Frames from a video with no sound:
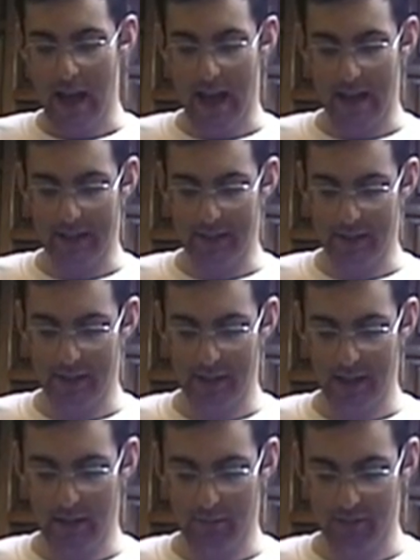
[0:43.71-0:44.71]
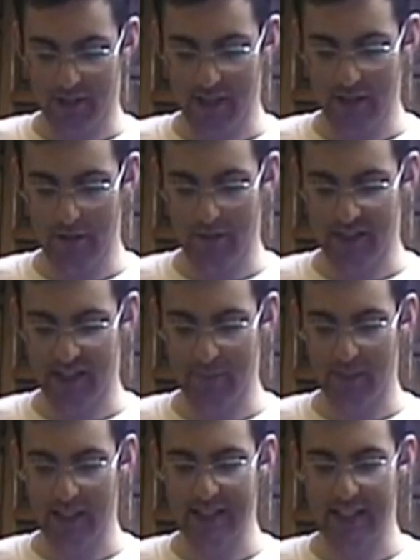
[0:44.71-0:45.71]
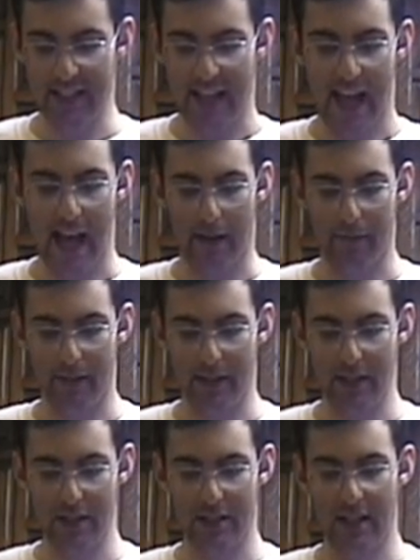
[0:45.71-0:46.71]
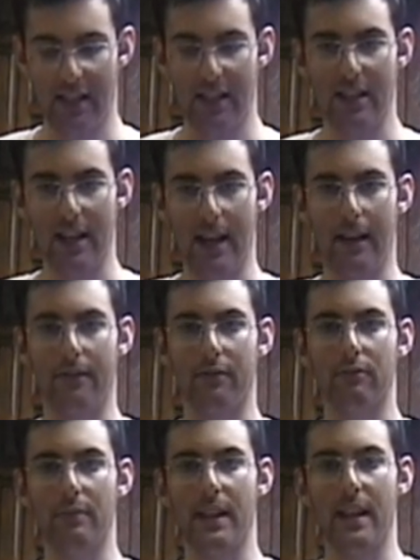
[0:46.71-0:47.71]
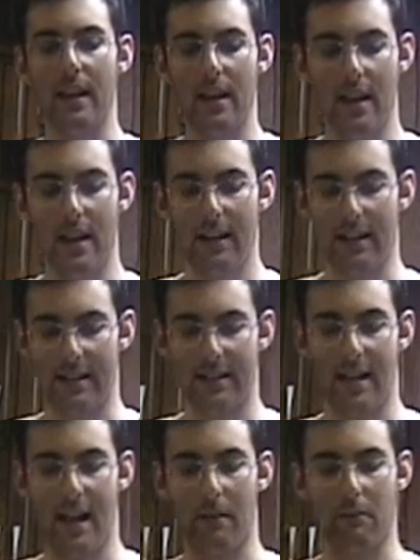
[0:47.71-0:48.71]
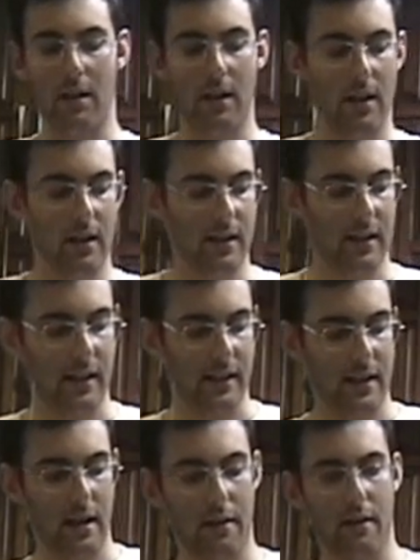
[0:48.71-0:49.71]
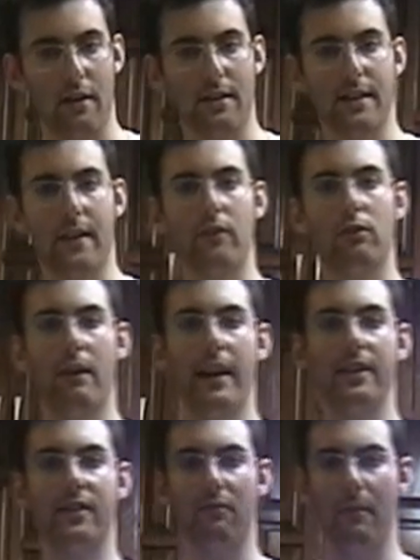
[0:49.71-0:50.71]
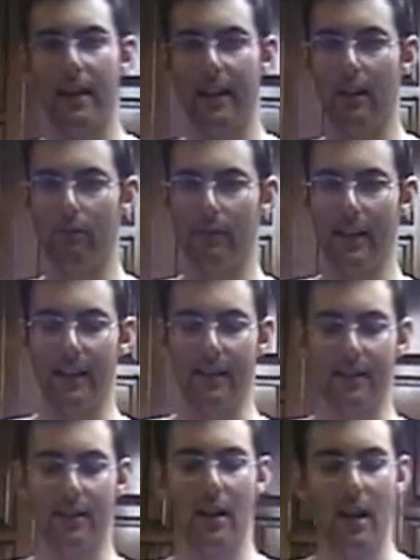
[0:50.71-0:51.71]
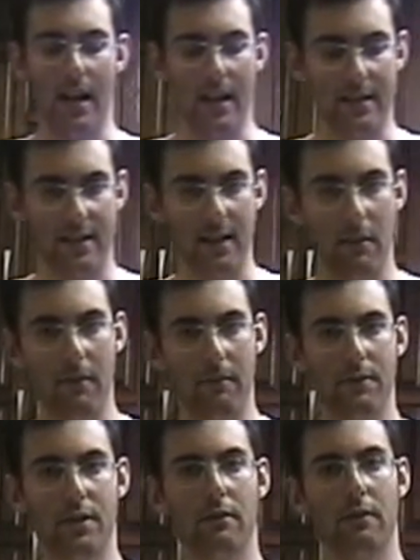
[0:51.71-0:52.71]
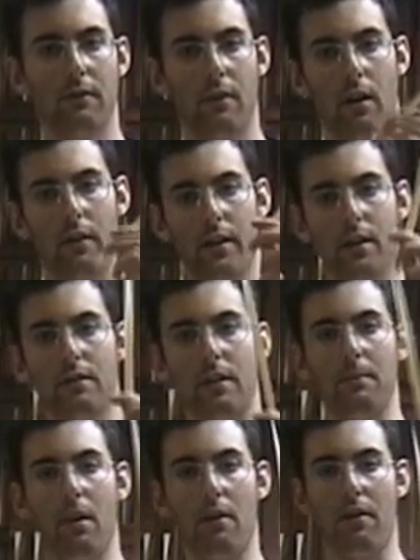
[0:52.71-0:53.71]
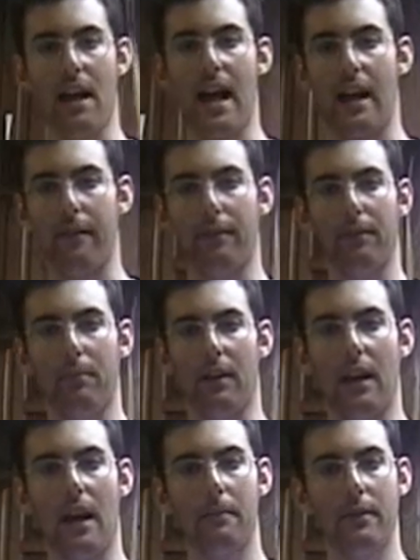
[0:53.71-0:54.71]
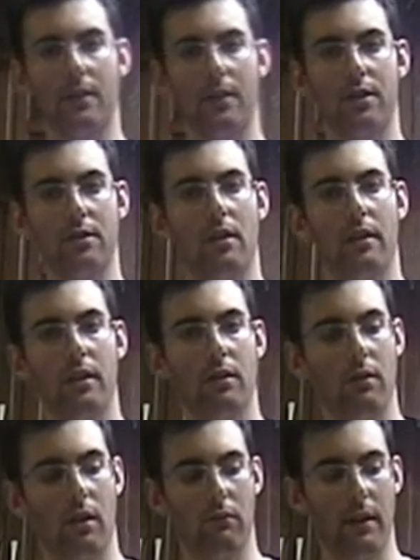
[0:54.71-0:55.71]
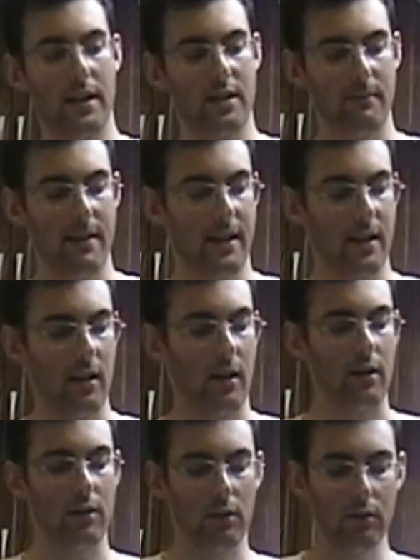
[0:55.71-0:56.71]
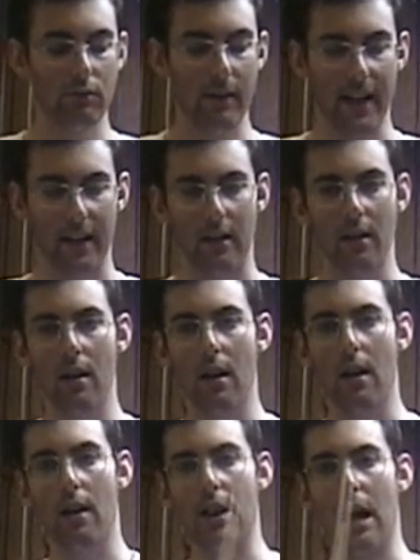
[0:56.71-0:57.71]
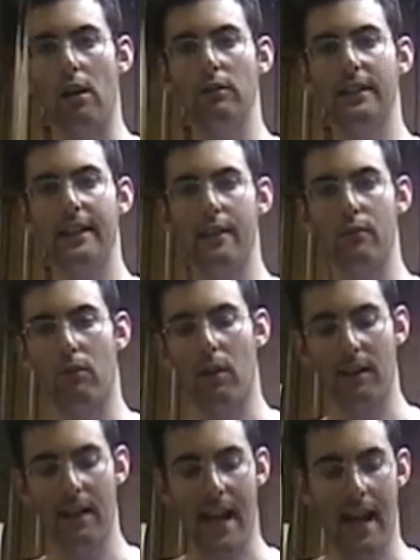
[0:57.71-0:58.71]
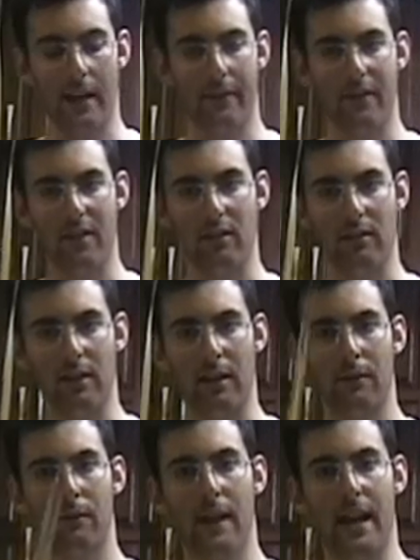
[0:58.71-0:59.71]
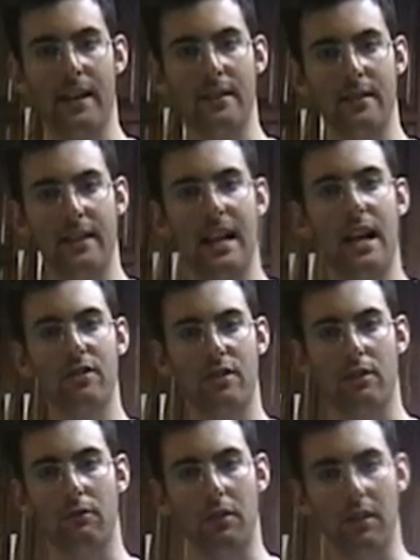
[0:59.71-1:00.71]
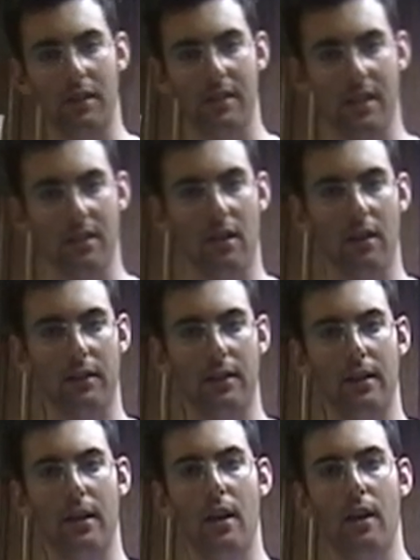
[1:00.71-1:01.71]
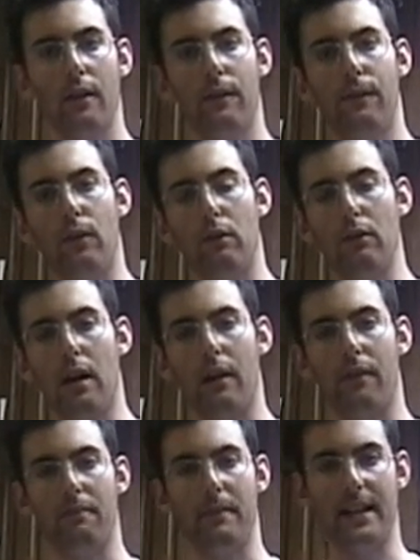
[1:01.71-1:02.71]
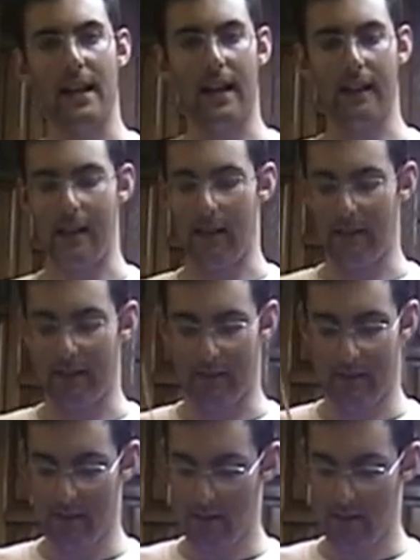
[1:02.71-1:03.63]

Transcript: And you can split it in half, and each half will be the same. Now there are several ways of making rings, and some of them do involve using both halves, but I'm going to show you a way to make a good ring that only needs one half of the Lulav, and it actually works. It's not going to fall off mid-hollow and